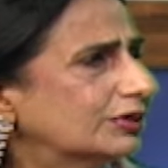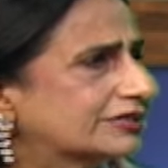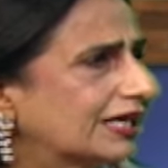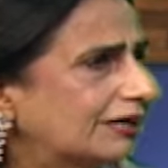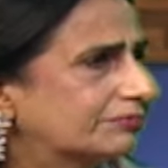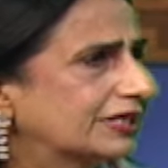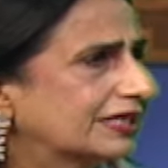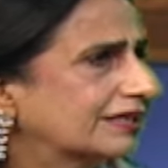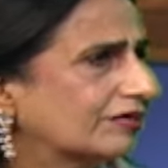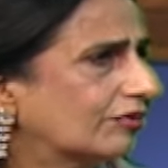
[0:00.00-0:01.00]
what's
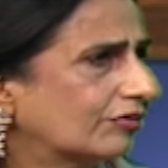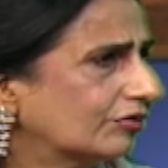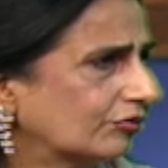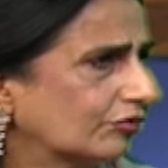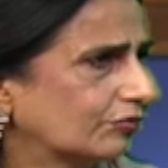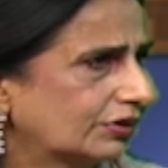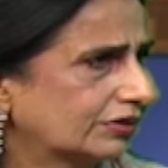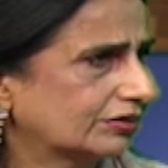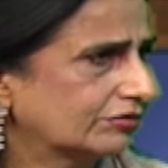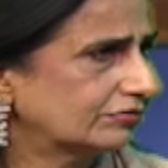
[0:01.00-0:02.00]
happening in all
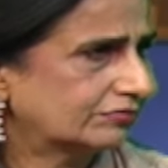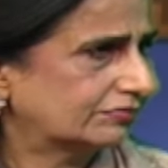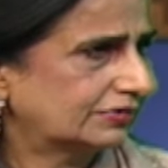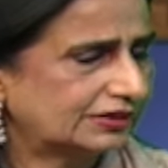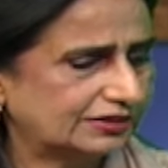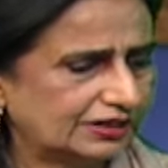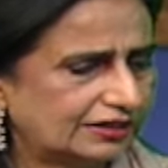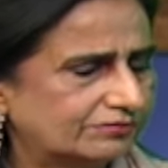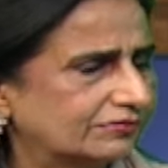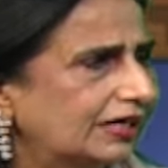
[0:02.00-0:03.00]
over, you know,
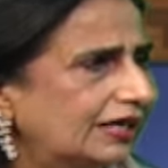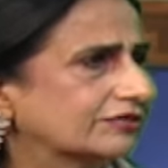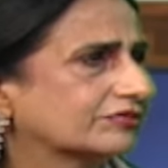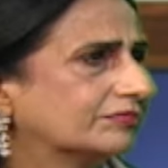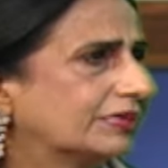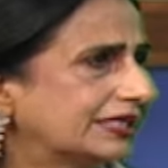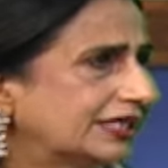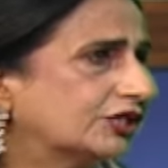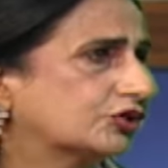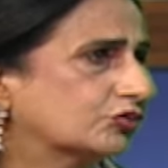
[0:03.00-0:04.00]
India has
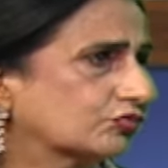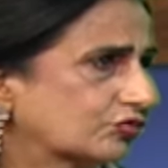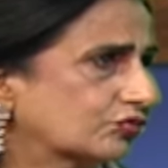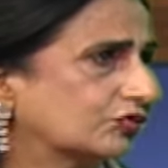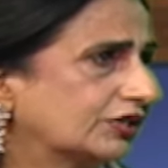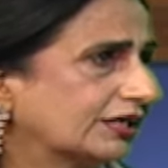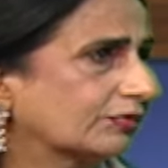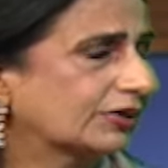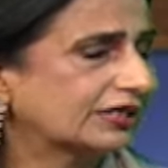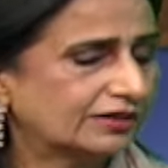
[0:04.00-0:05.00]
many issues to
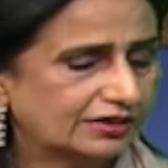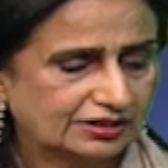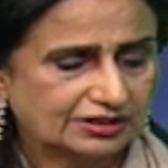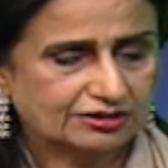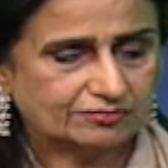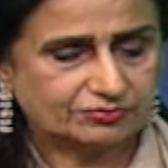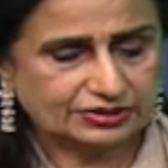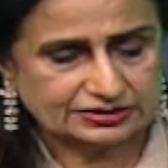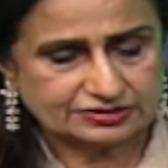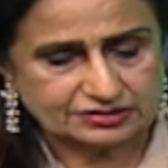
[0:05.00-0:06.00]
deal with.
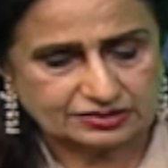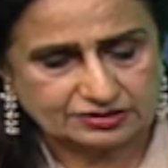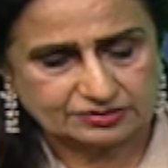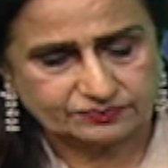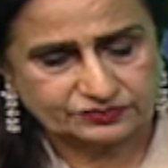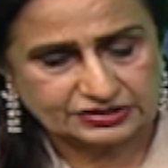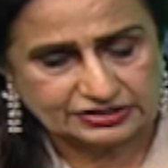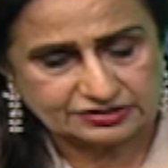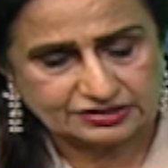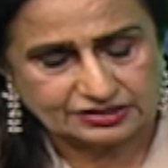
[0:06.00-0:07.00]
But
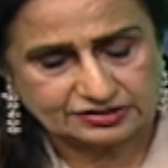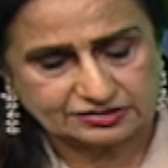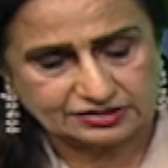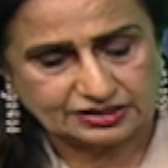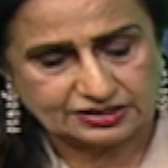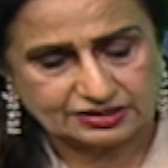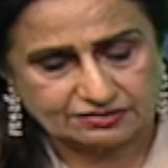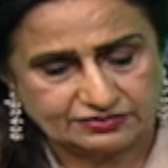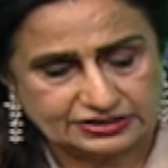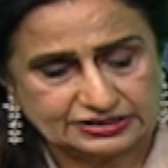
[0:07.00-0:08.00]
this is
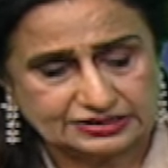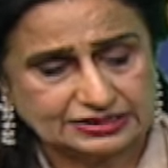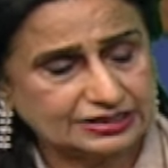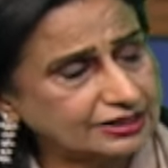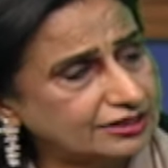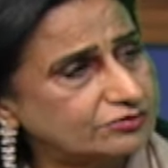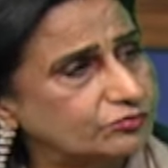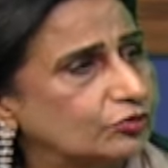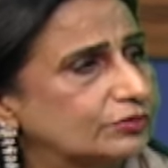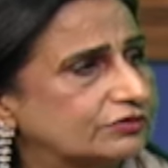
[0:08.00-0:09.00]
a very
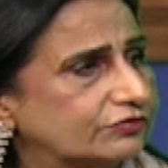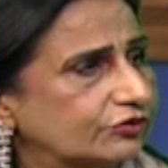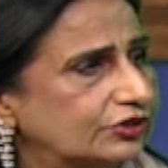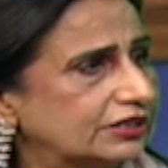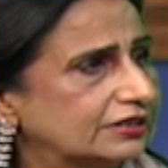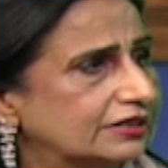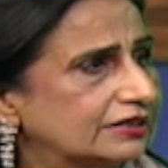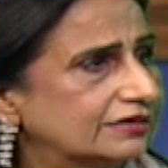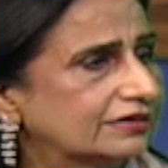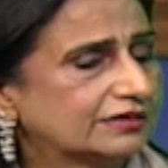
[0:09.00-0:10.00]
delicate moment for
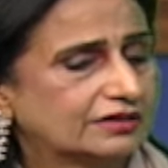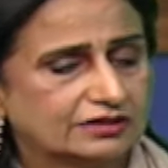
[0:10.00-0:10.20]
India